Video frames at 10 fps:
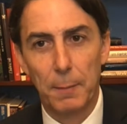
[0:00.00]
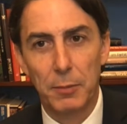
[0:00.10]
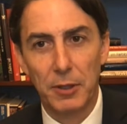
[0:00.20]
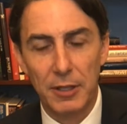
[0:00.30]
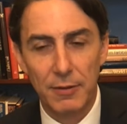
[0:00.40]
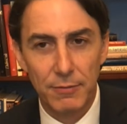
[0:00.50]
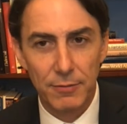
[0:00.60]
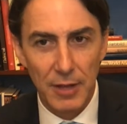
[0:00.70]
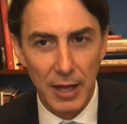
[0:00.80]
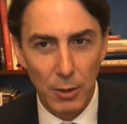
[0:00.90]

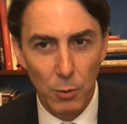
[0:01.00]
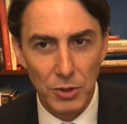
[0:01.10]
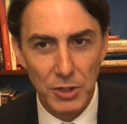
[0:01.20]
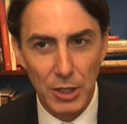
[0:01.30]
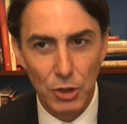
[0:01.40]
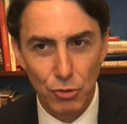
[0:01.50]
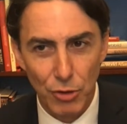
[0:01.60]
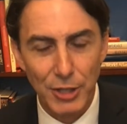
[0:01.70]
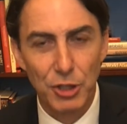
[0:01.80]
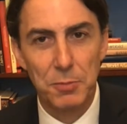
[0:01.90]
Believe that it was a
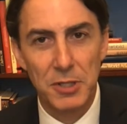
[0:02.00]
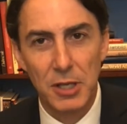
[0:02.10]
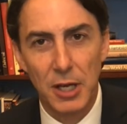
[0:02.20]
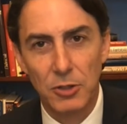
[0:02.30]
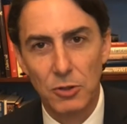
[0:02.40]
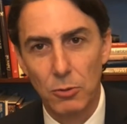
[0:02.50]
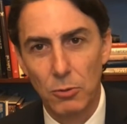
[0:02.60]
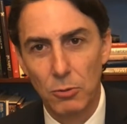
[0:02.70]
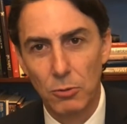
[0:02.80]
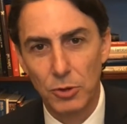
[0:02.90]
tragic mistake
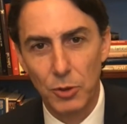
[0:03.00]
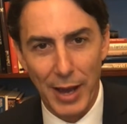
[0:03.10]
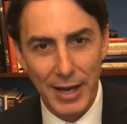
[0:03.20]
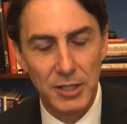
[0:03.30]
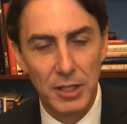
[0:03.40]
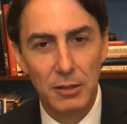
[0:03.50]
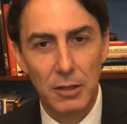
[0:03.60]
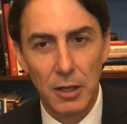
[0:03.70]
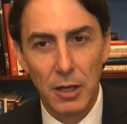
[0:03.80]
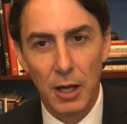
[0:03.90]
to exit,
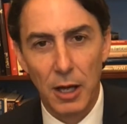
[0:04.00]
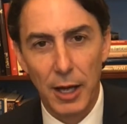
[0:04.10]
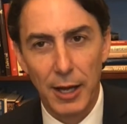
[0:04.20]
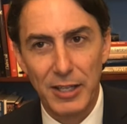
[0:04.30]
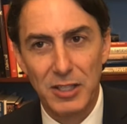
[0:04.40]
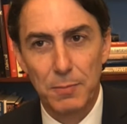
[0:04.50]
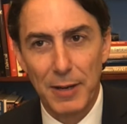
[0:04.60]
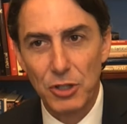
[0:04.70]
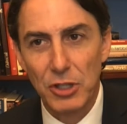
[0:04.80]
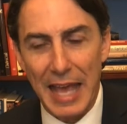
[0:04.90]

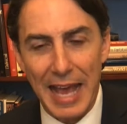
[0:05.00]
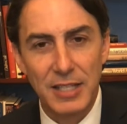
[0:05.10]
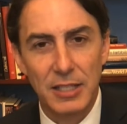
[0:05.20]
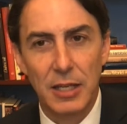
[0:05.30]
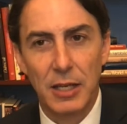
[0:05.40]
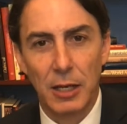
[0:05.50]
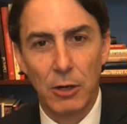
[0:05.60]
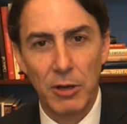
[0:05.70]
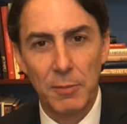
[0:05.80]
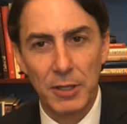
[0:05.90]
especially exiting an
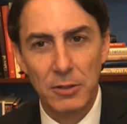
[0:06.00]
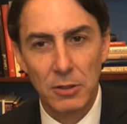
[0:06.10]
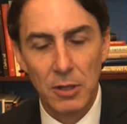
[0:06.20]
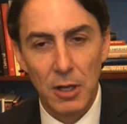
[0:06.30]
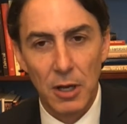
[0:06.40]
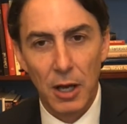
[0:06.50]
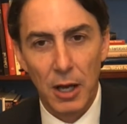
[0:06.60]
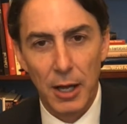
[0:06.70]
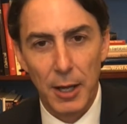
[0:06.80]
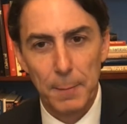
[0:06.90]
agreement
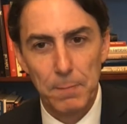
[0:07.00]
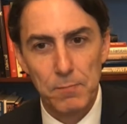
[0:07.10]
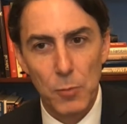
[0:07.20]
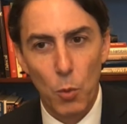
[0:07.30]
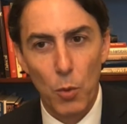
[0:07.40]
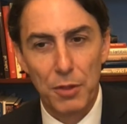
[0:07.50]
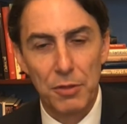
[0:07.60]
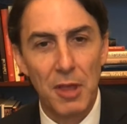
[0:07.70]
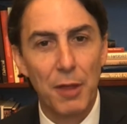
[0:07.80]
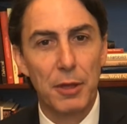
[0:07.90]
with
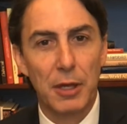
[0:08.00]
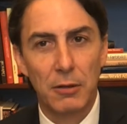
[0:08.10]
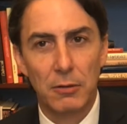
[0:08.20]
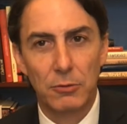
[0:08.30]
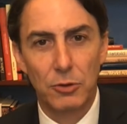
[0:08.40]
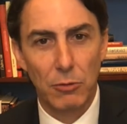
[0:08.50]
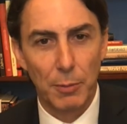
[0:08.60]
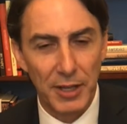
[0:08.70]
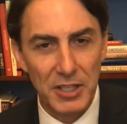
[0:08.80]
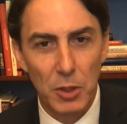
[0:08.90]
nothing to
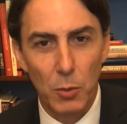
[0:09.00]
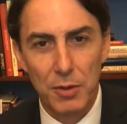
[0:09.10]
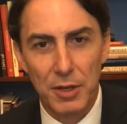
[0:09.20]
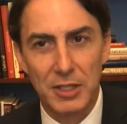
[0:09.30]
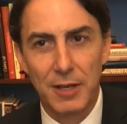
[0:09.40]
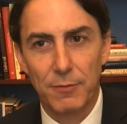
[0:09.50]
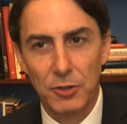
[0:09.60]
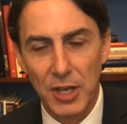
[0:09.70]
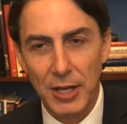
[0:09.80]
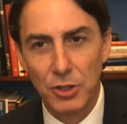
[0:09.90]
replace it with except for
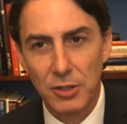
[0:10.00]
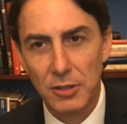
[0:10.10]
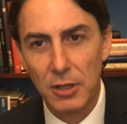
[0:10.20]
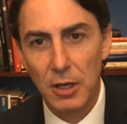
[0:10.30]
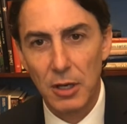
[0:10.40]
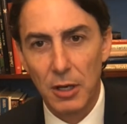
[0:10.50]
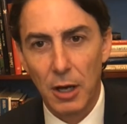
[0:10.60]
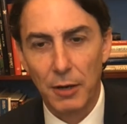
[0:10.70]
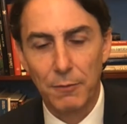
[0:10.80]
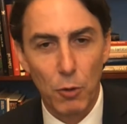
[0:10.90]
sanctions.
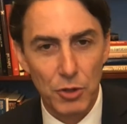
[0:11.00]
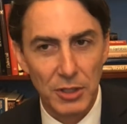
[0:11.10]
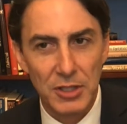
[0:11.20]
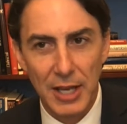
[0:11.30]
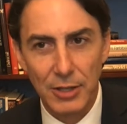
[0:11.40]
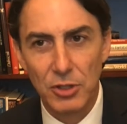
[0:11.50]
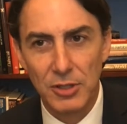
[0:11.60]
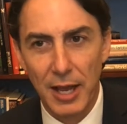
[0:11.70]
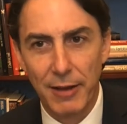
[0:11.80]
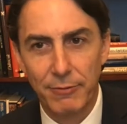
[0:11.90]
Unfortunately,
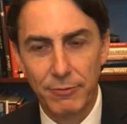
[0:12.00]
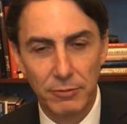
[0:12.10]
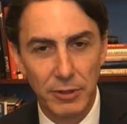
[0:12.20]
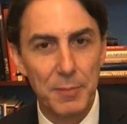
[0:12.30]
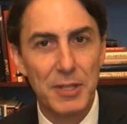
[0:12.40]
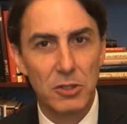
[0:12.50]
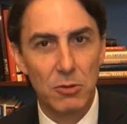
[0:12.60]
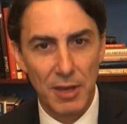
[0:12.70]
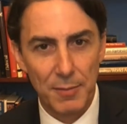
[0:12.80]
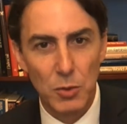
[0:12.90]
sanctions have limits to
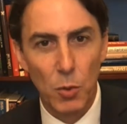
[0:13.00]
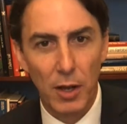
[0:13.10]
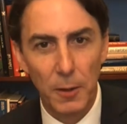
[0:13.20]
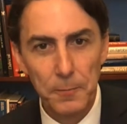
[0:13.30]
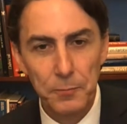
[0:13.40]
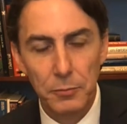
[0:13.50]
them as well,